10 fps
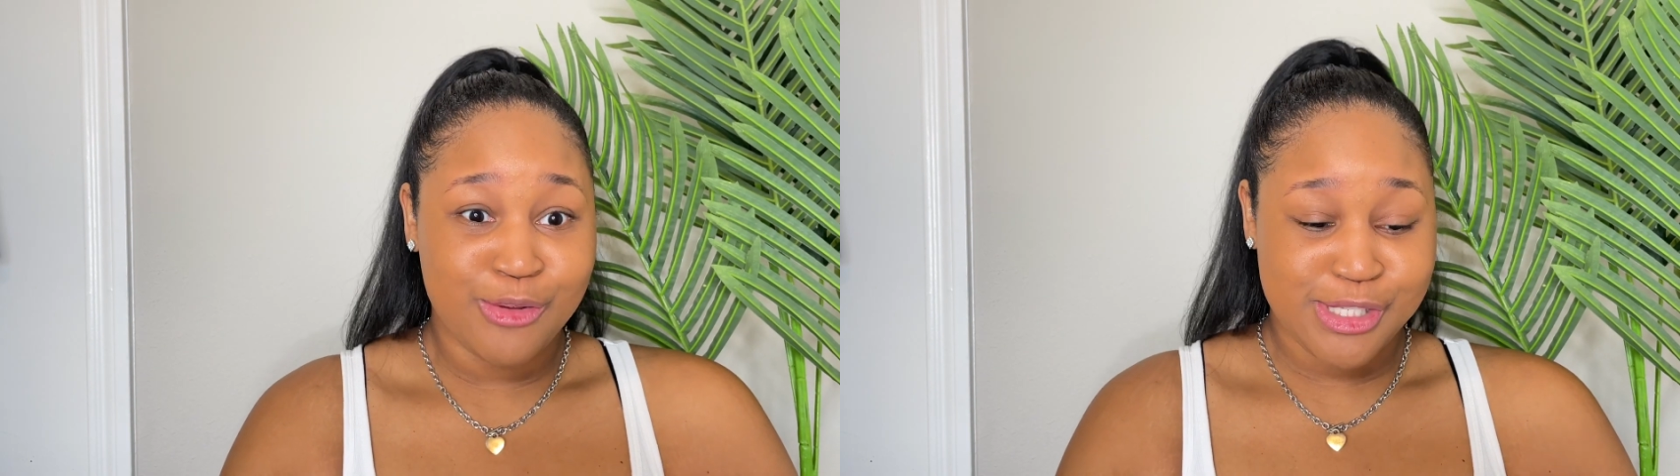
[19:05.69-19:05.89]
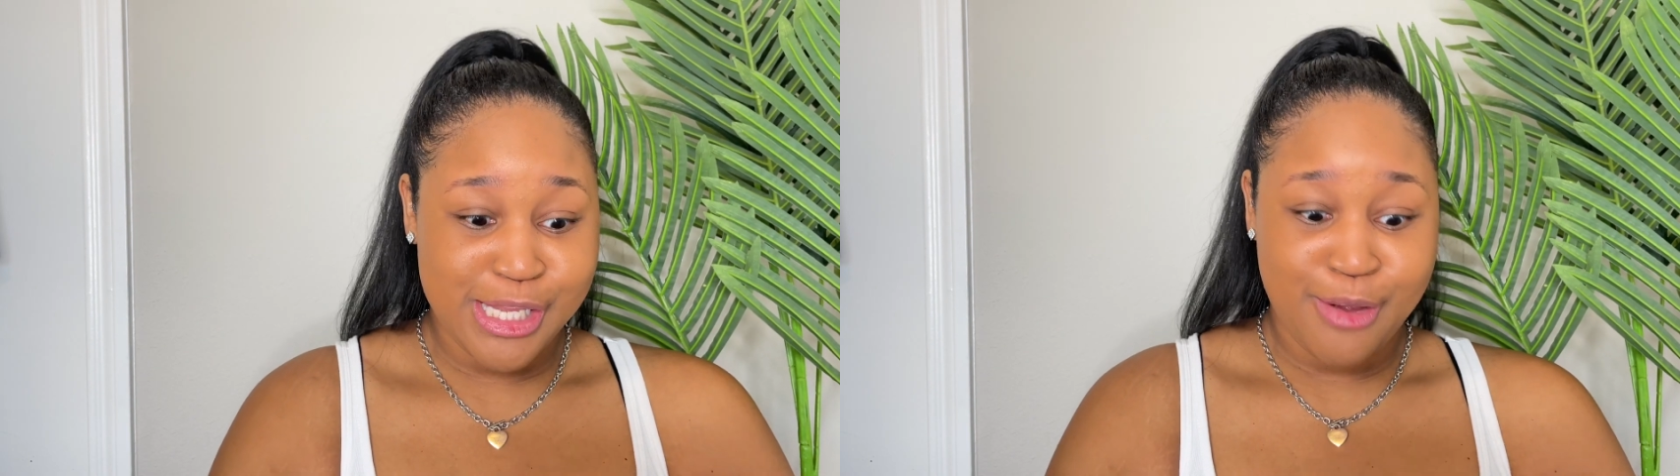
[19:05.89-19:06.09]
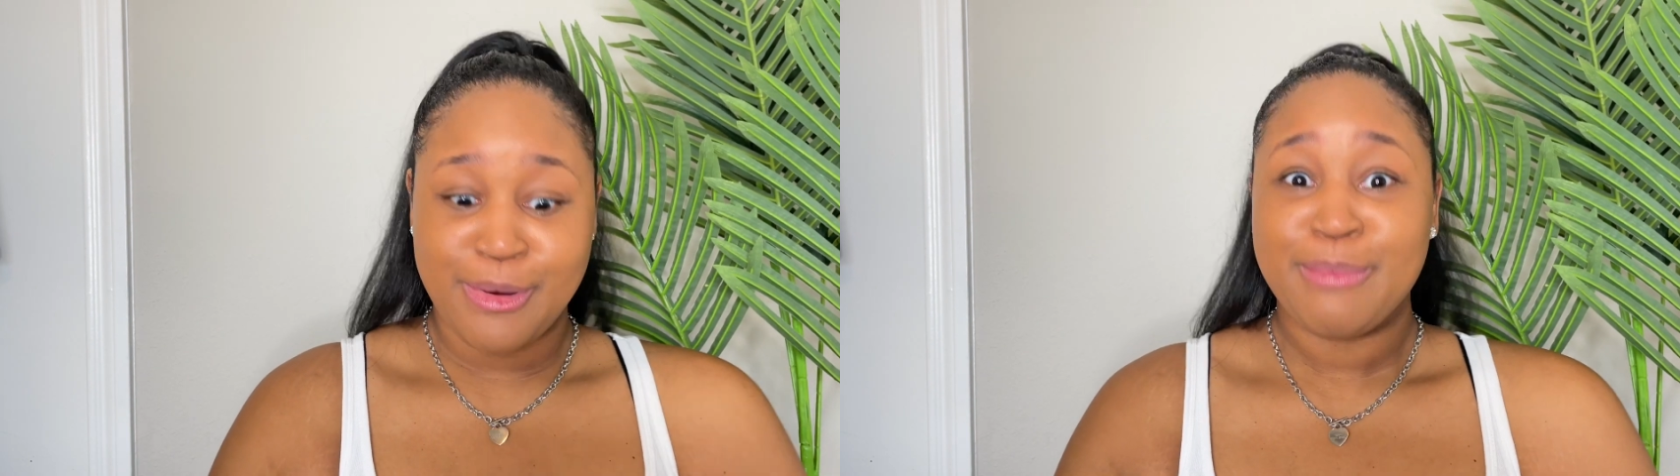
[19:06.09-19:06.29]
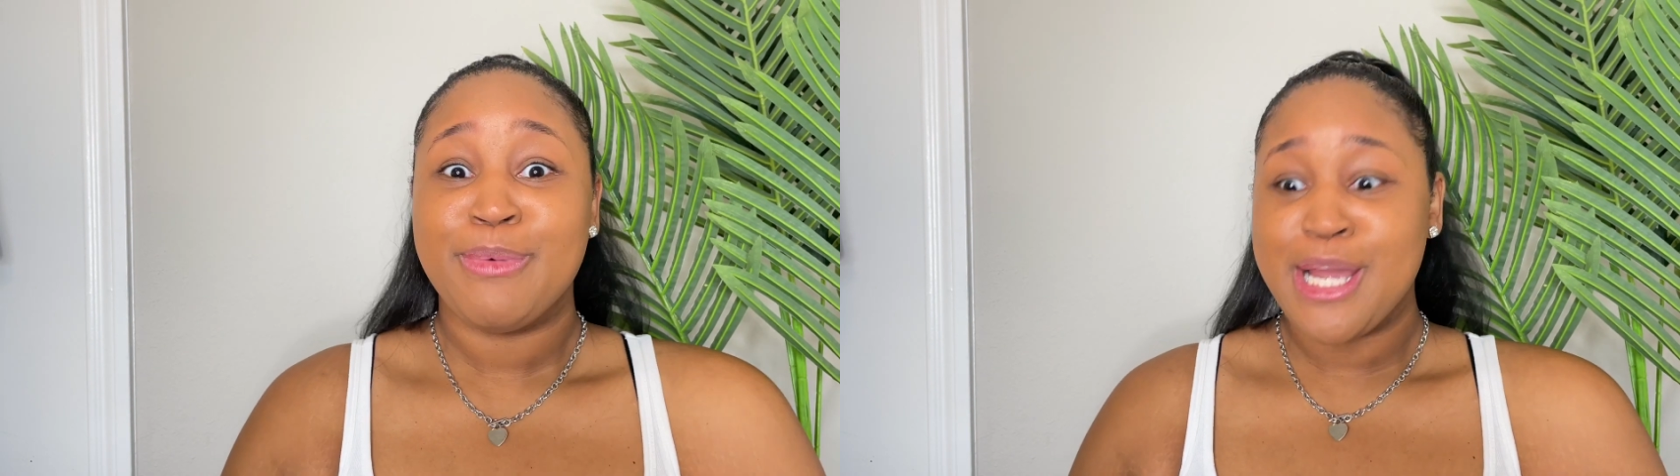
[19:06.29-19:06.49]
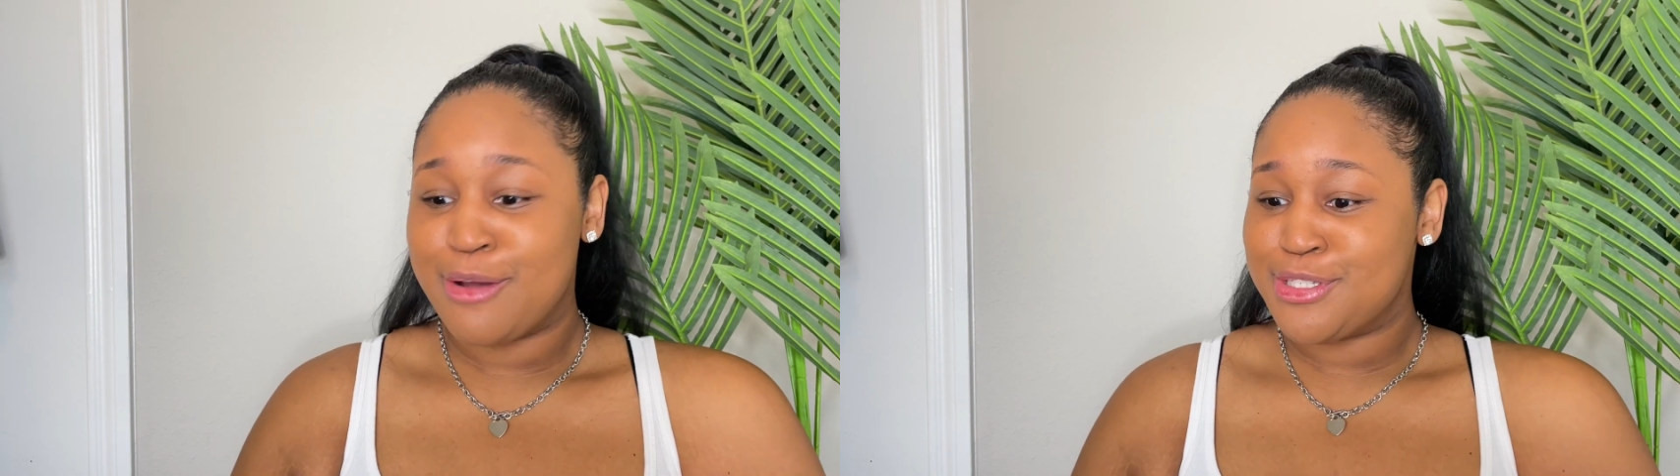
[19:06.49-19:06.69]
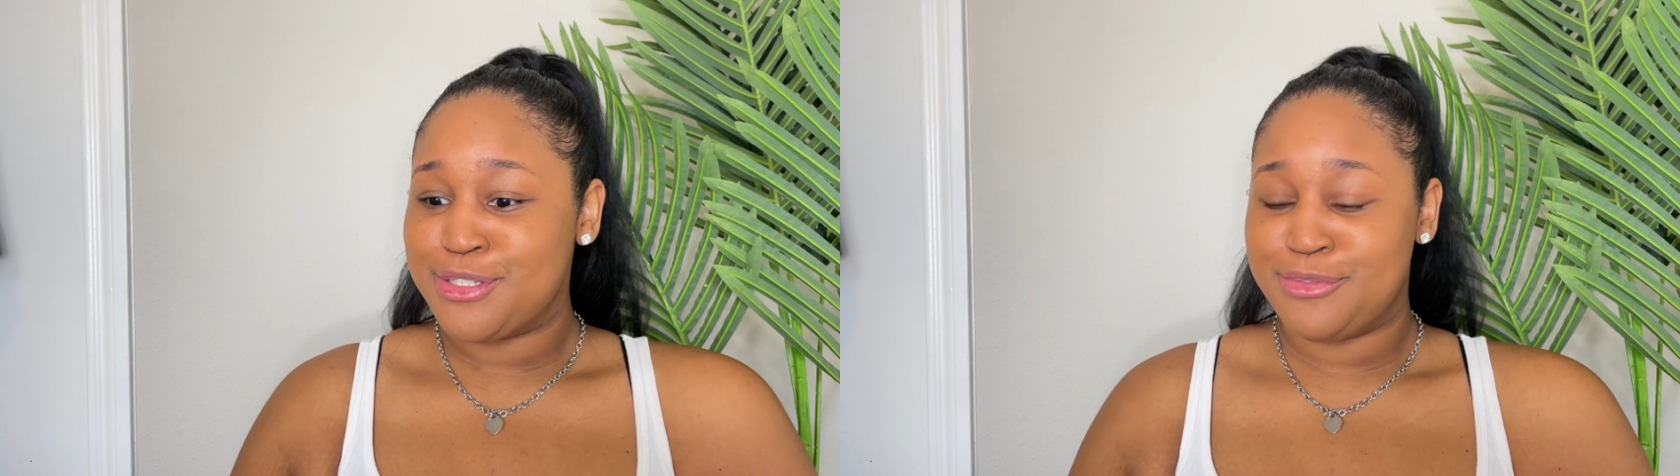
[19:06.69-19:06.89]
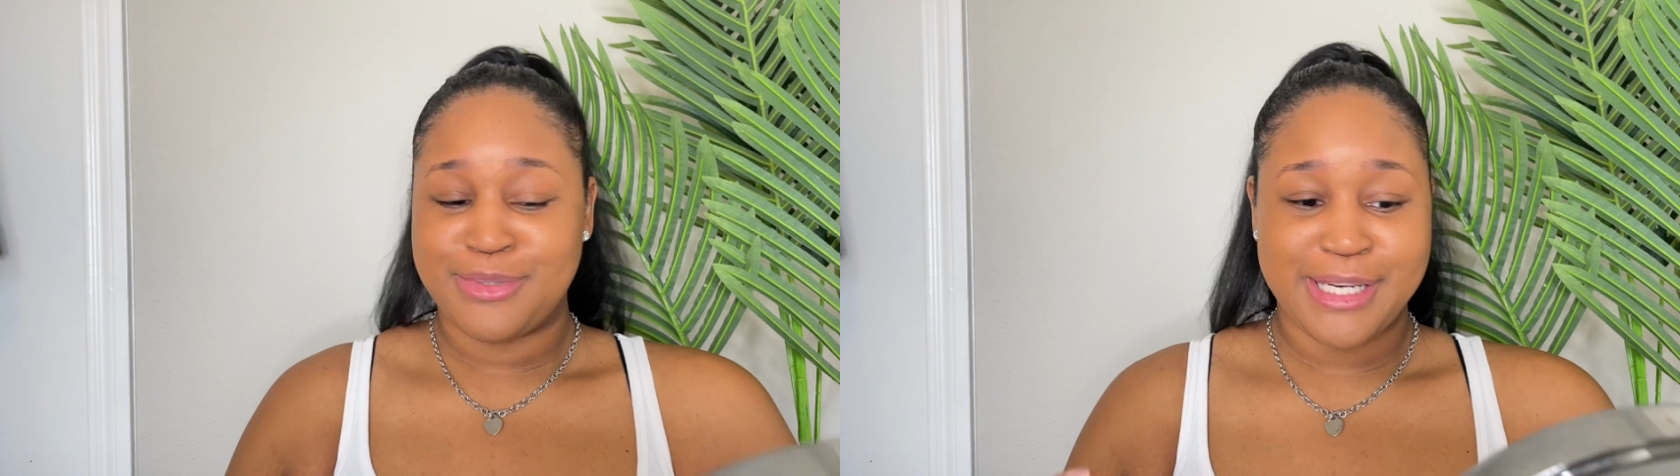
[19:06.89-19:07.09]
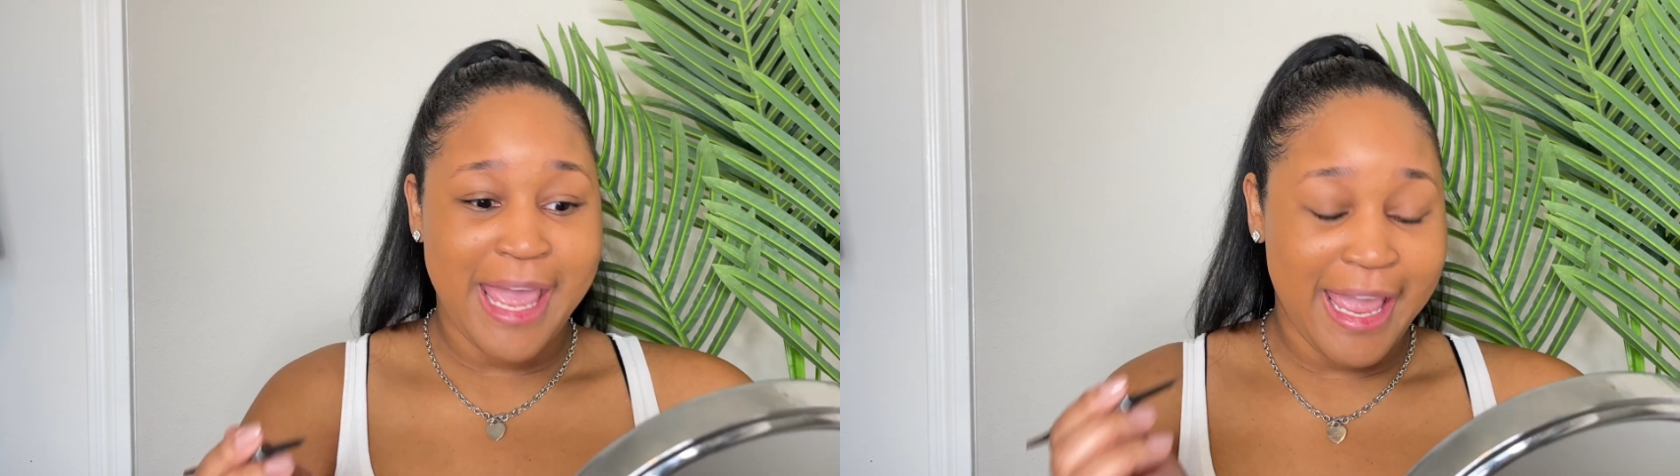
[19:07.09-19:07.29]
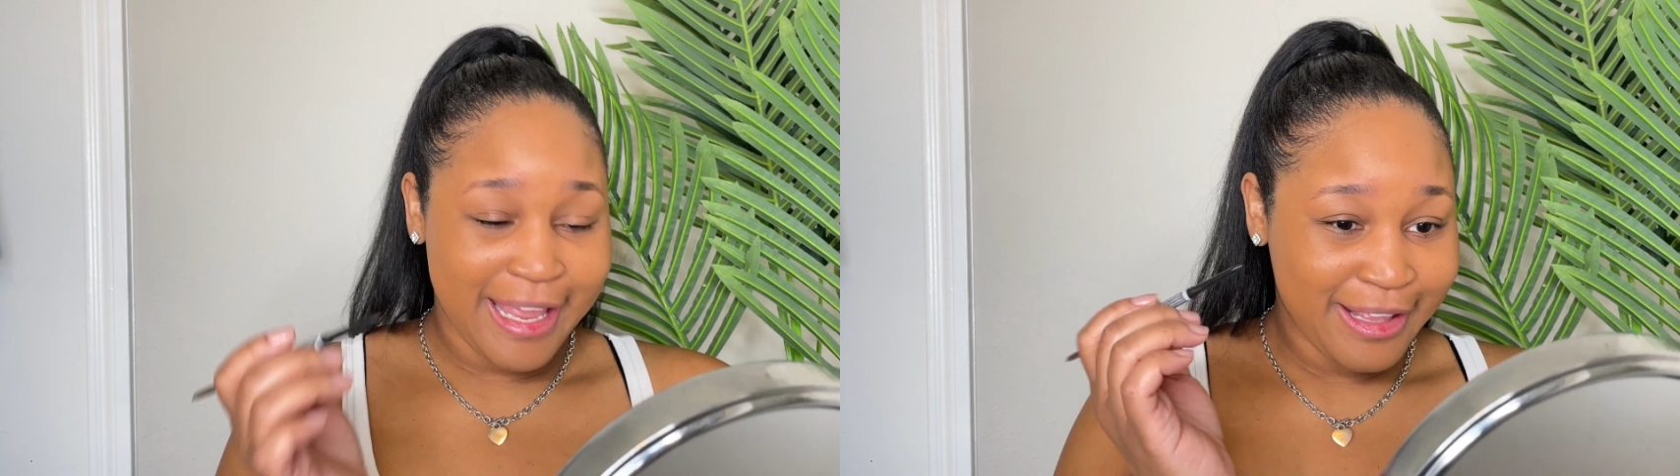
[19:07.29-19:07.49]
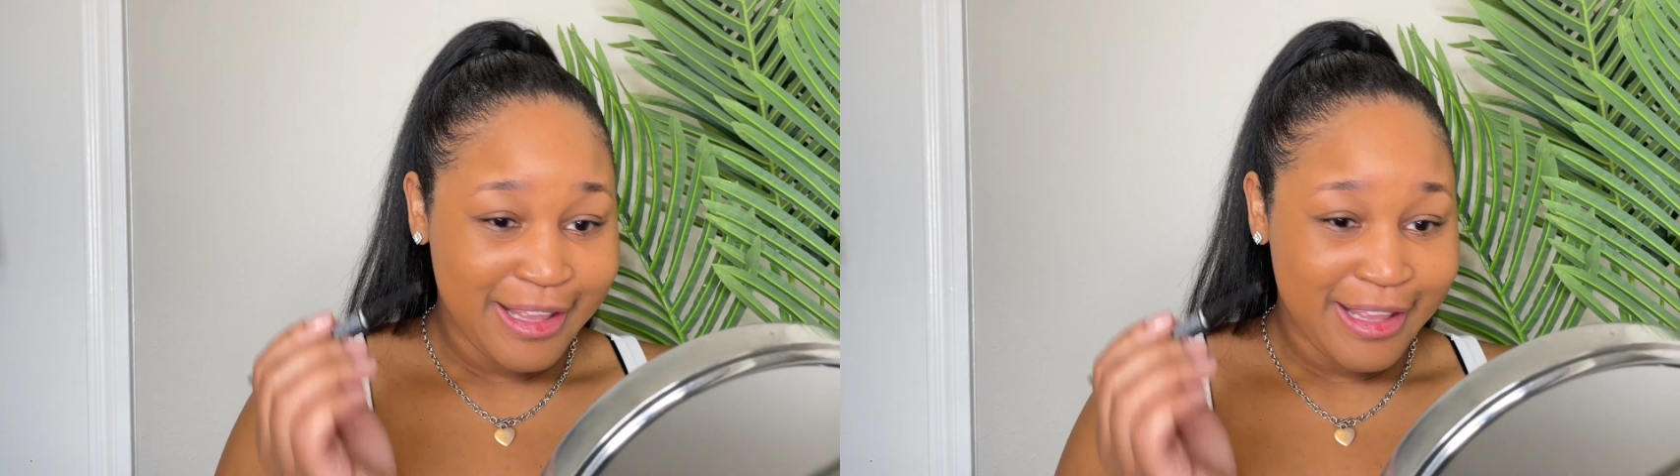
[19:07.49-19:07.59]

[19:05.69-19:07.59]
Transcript: see what we gonna do today.